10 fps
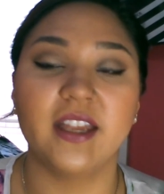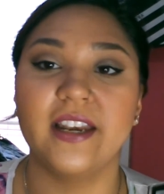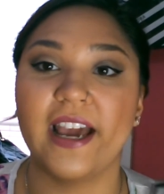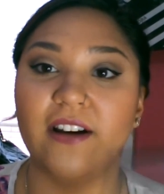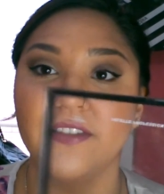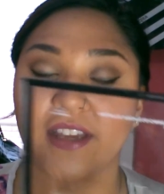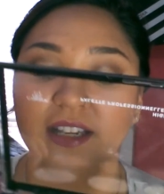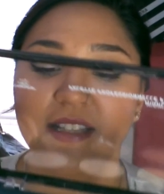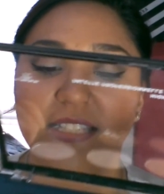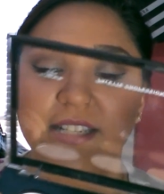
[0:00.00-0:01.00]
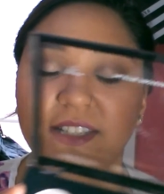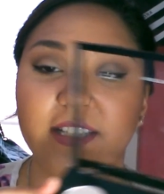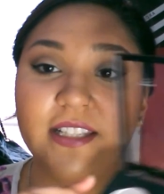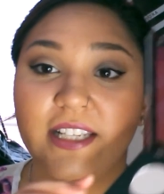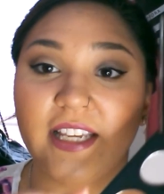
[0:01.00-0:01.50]
Now, the
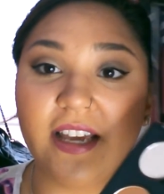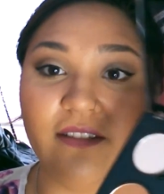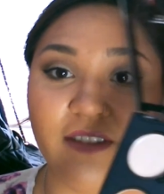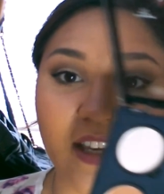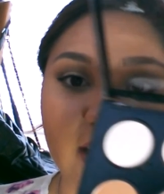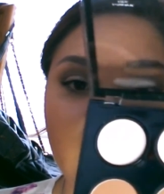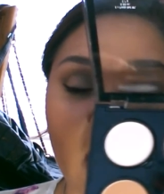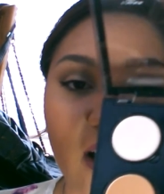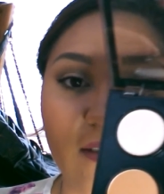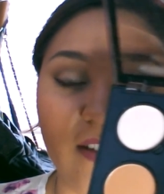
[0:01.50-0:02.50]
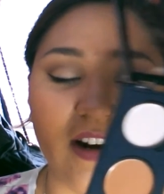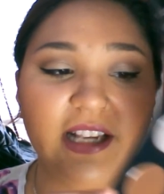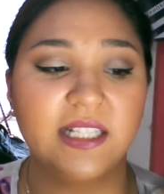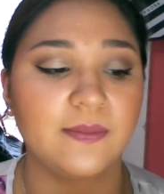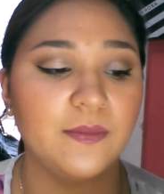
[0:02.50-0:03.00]
consistency of these are
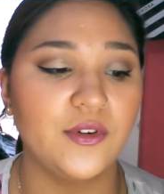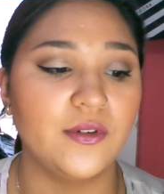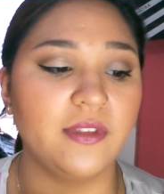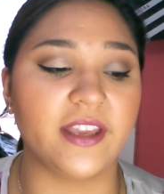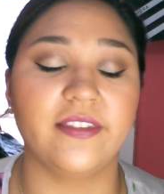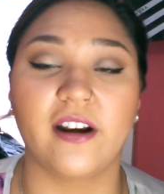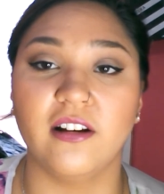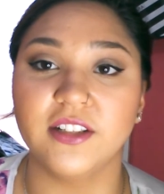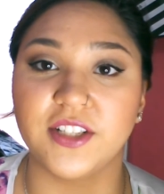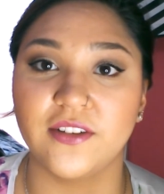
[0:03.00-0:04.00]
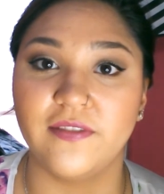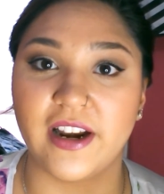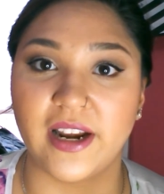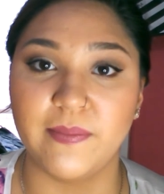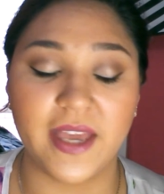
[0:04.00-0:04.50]
very smooth, and they're also
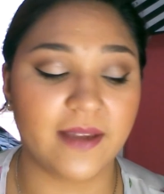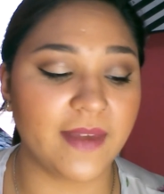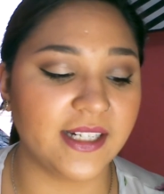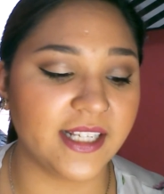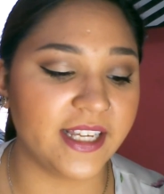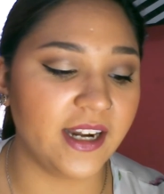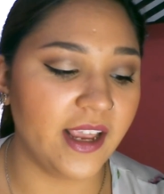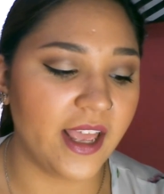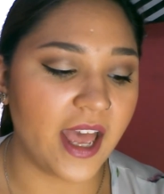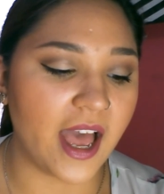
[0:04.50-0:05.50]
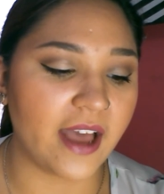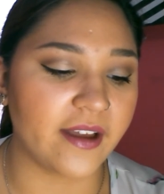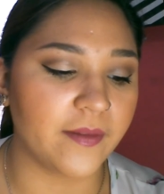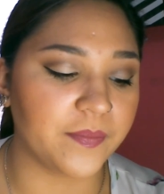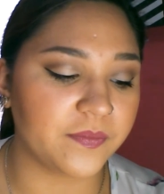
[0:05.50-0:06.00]
very pigmented.
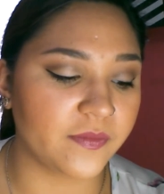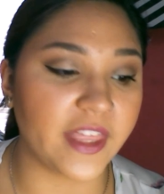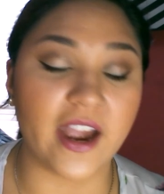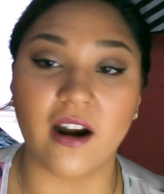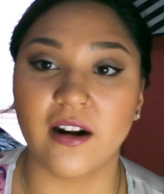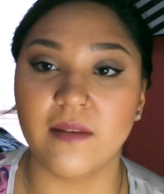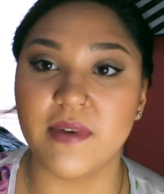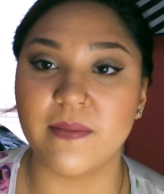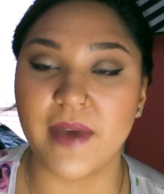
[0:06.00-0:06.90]
They are a bit